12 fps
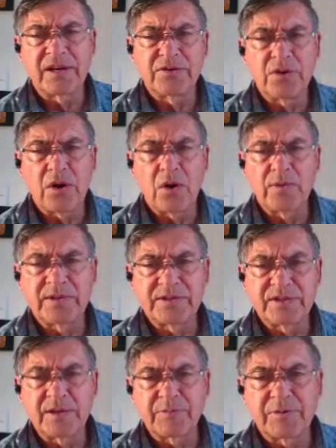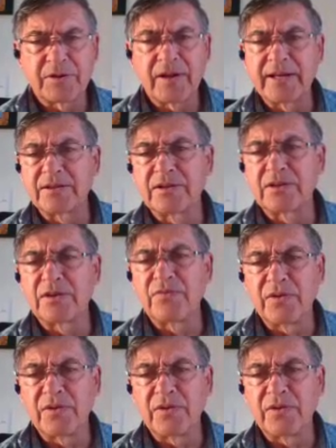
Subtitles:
and you always skipped like the